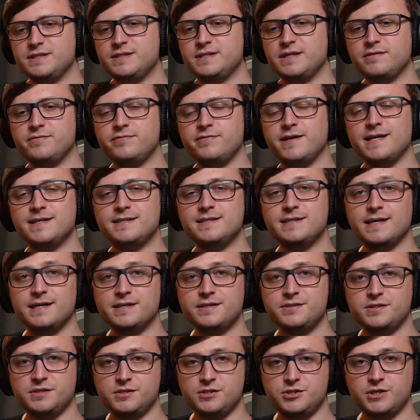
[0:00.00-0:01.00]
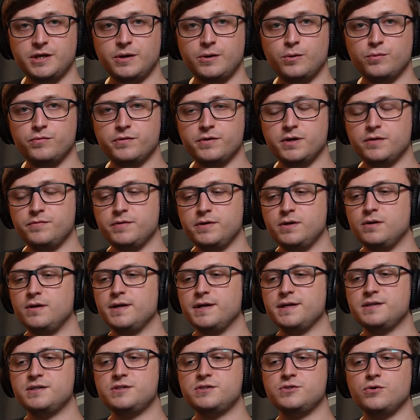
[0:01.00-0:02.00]
is a fantastic channel for giving you
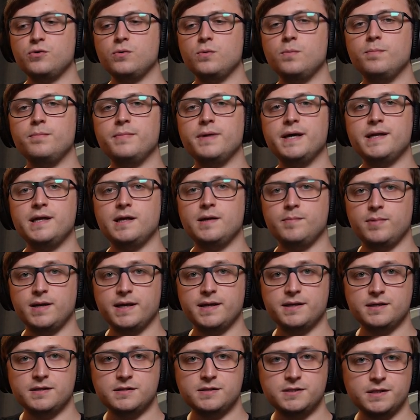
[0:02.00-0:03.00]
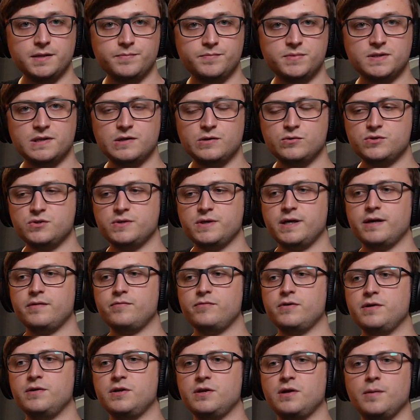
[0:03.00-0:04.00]
like so many Blender tips. They also have
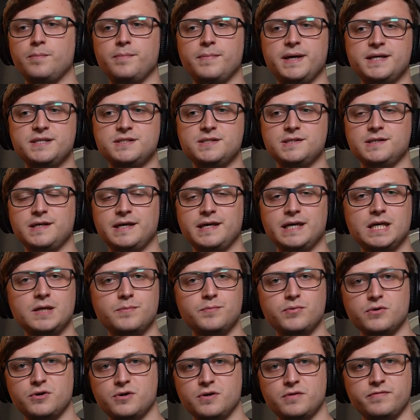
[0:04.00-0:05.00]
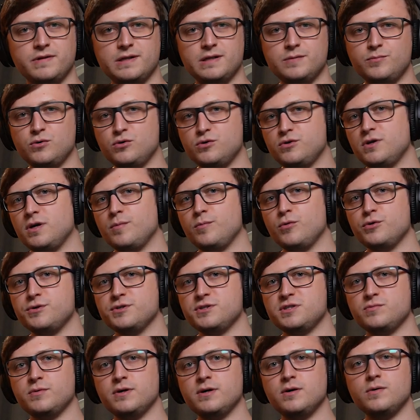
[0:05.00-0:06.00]
an amazing ebook available on Gumroad
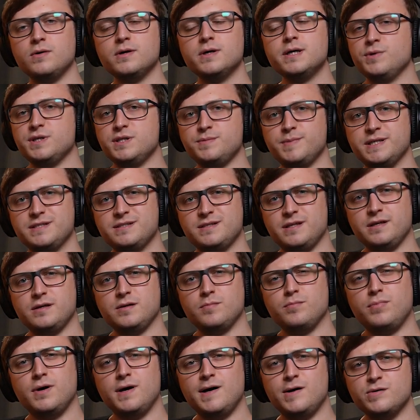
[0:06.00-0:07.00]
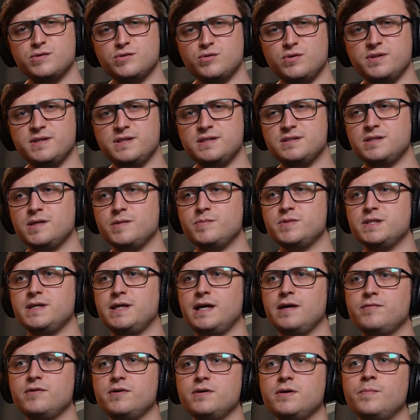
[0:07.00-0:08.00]
as well, which basically compiles all of these tips
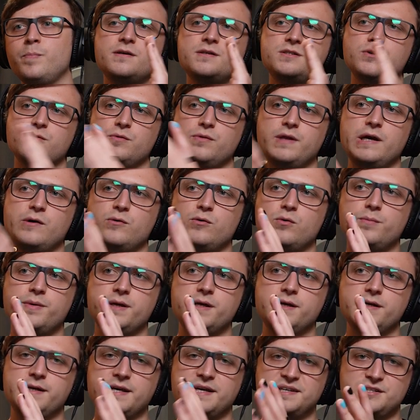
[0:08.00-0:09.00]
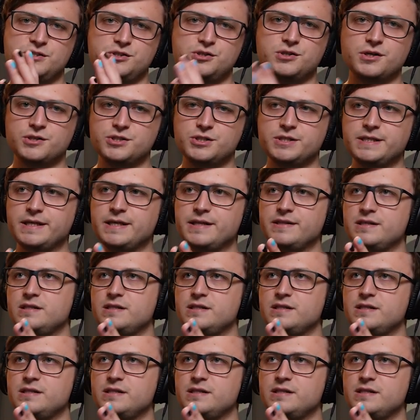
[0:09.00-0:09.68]
together. So they will be guest judging in